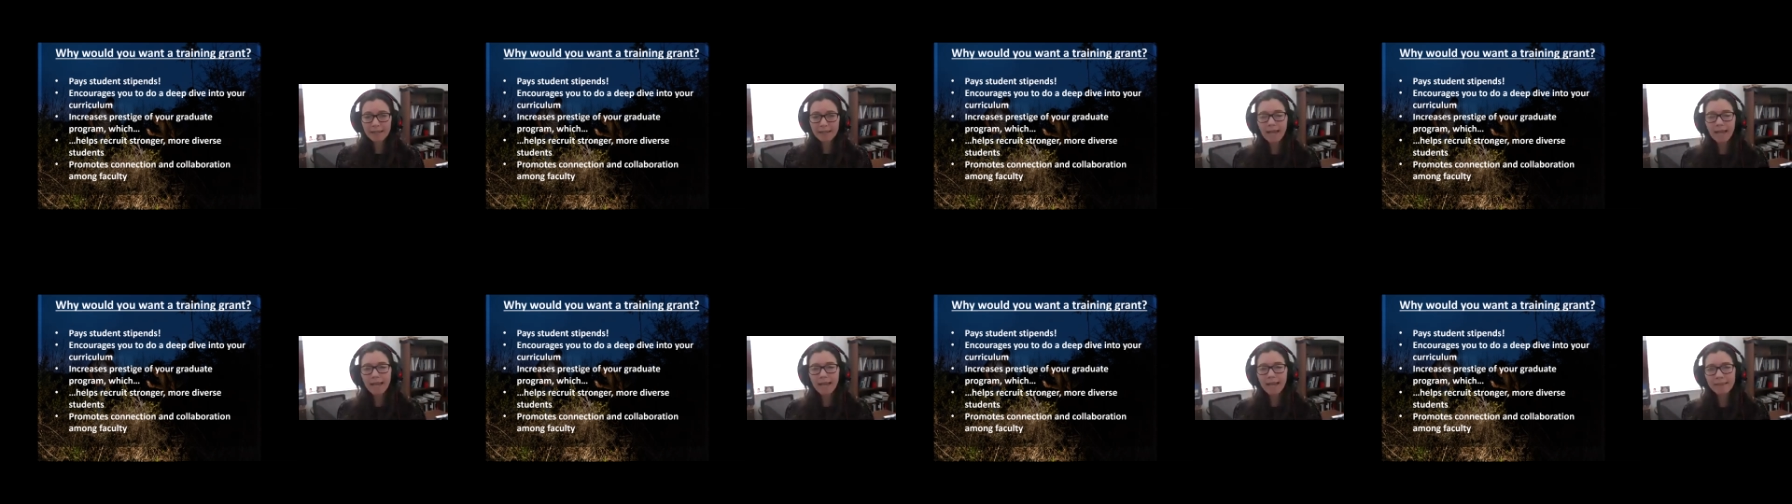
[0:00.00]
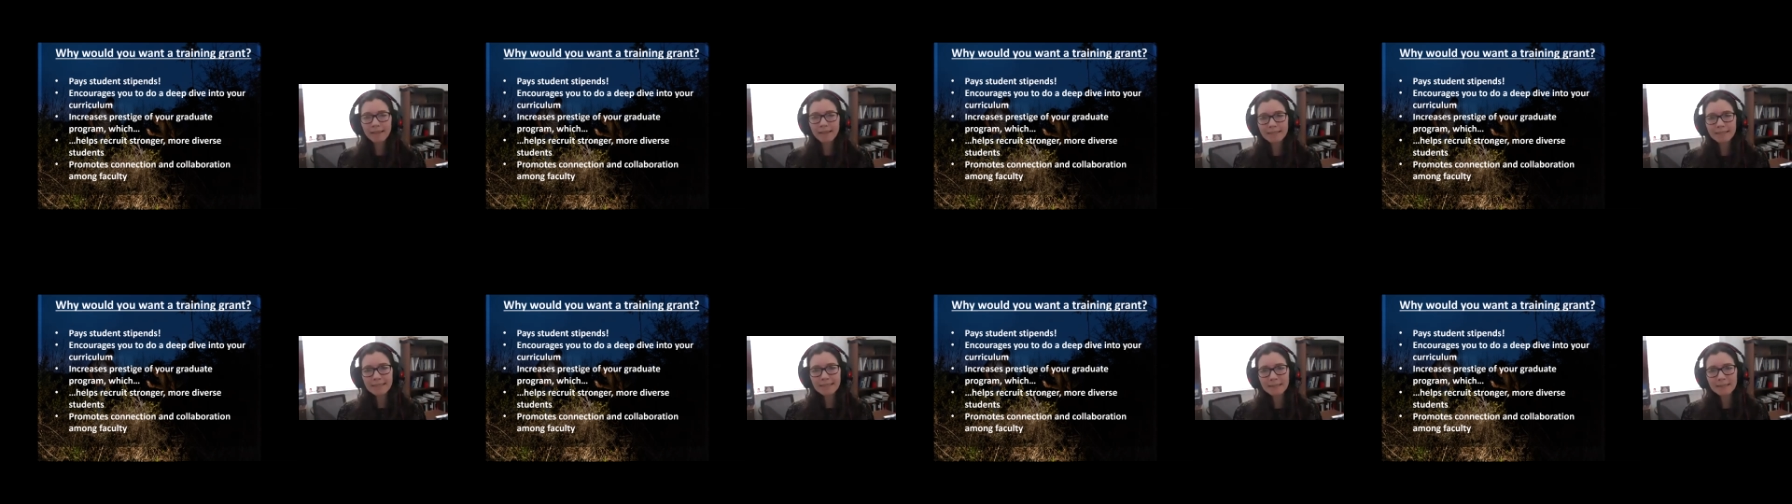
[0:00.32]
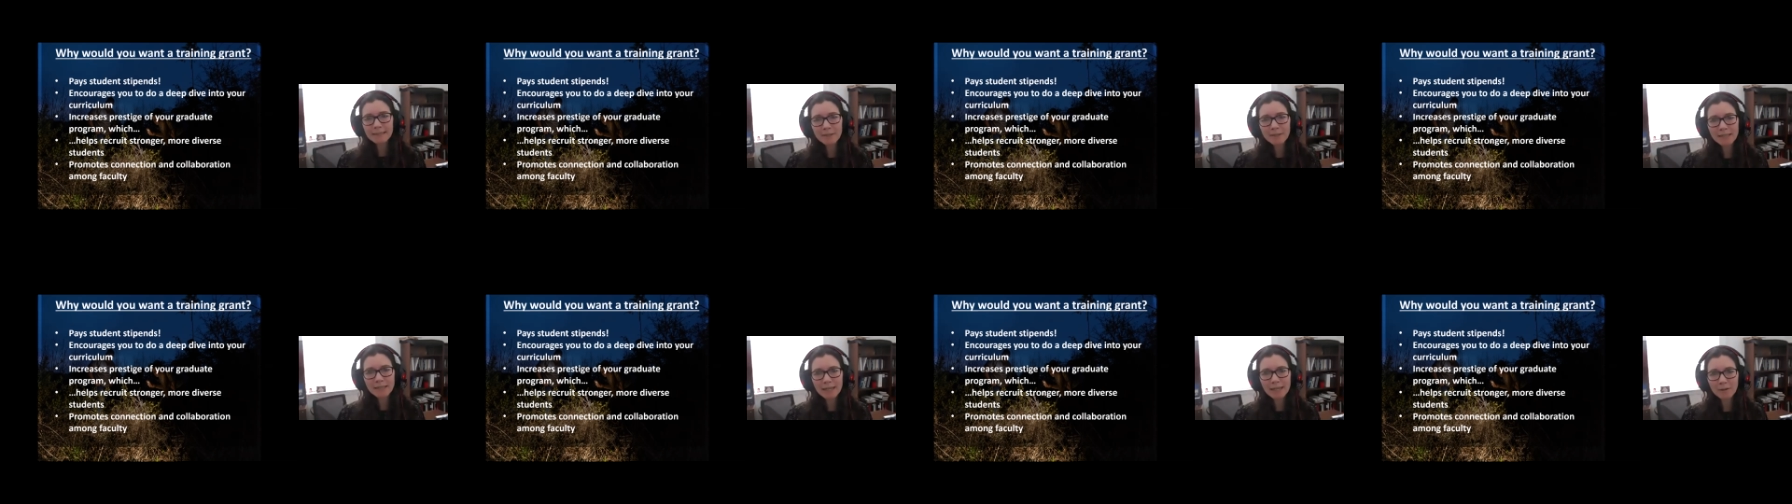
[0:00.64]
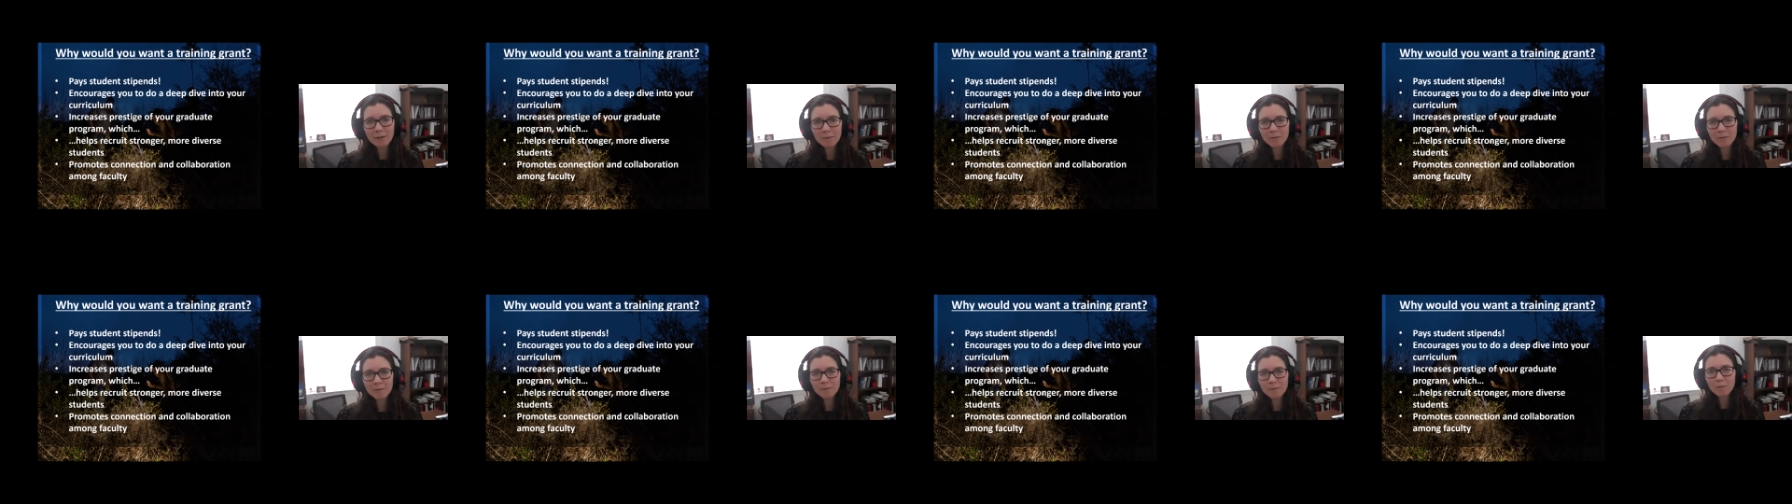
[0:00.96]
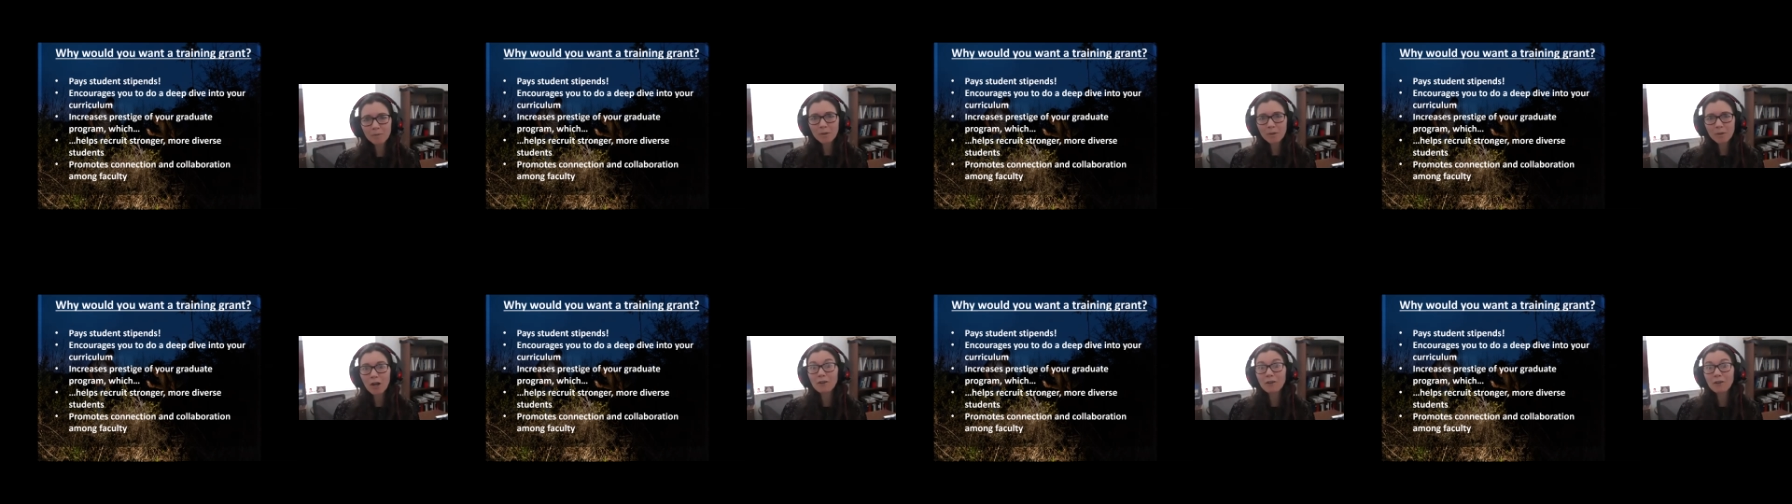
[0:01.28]
And that's something that we
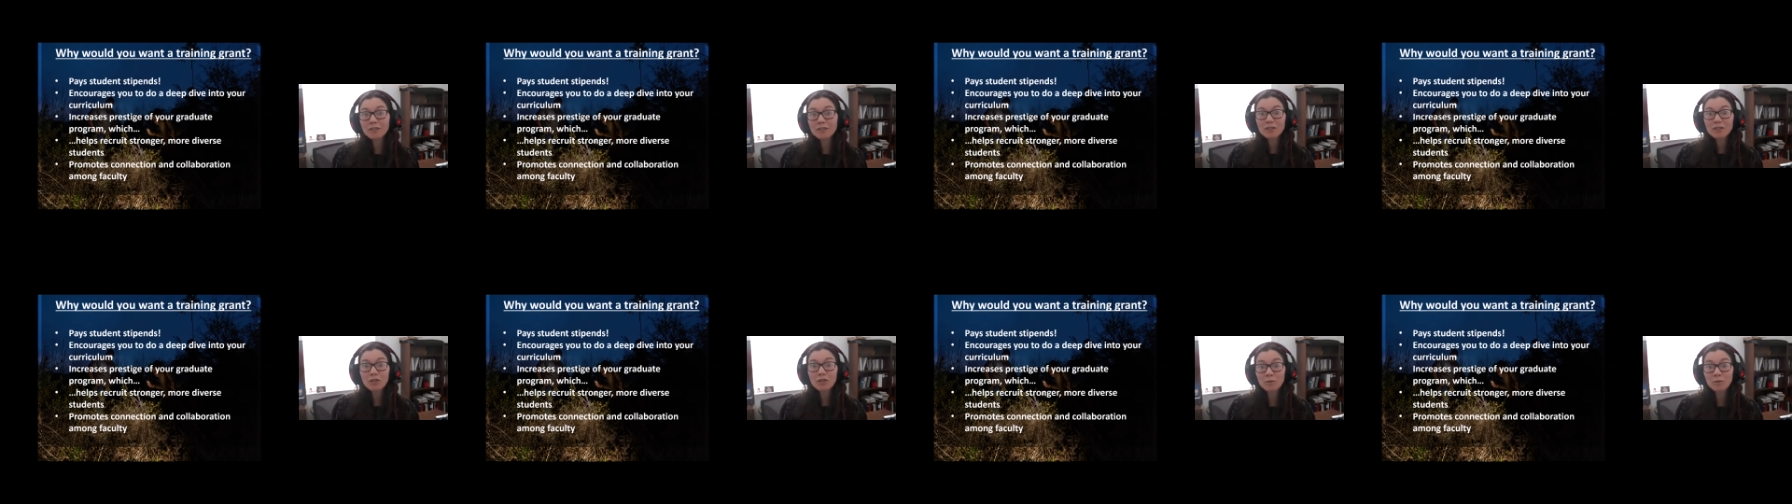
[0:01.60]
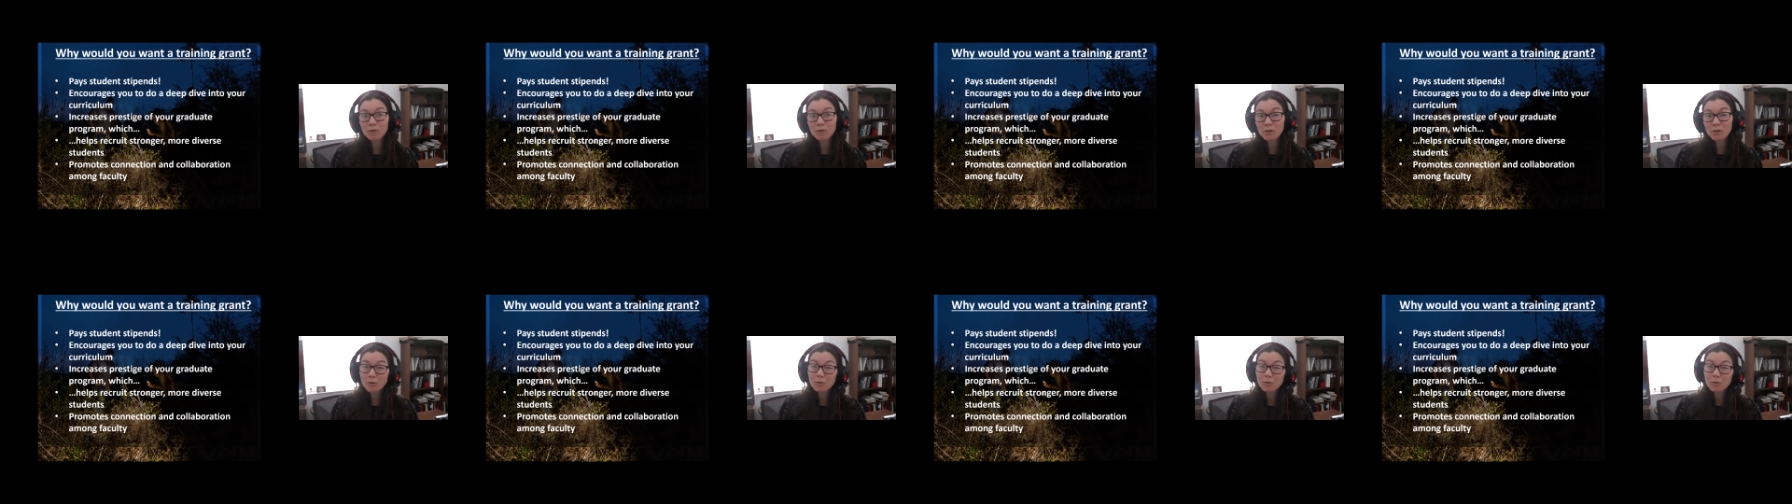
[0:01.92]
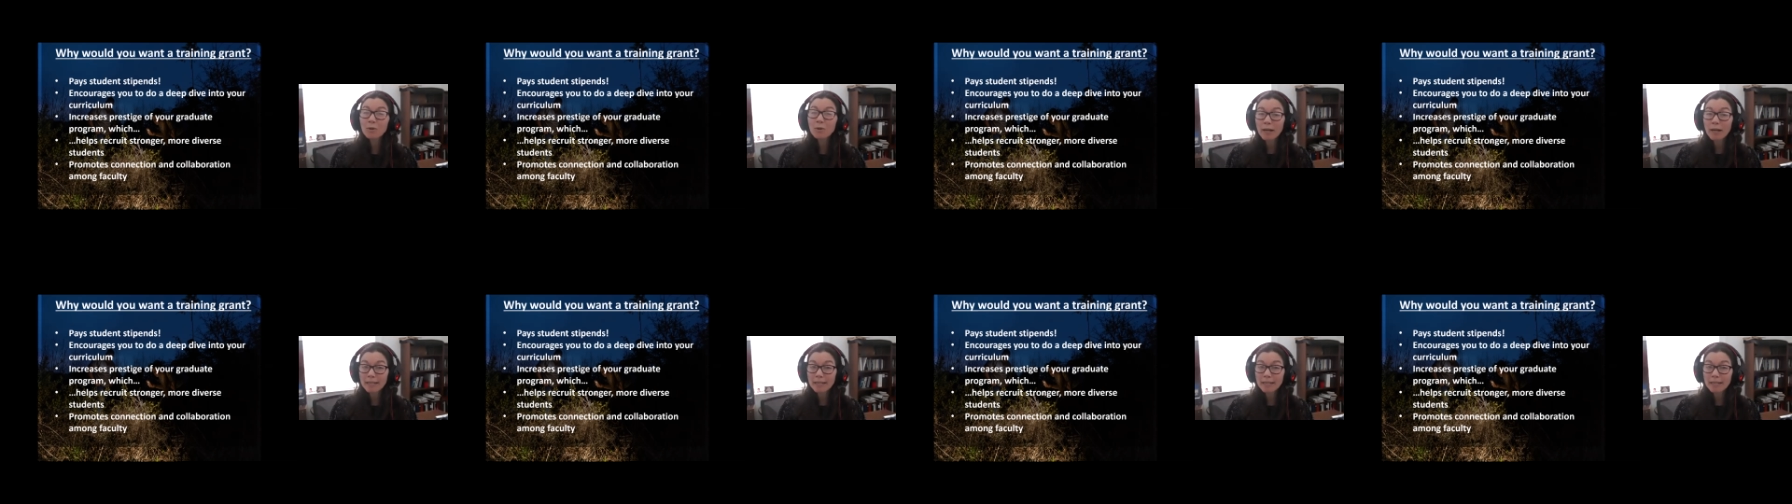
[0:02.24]
often don't do quite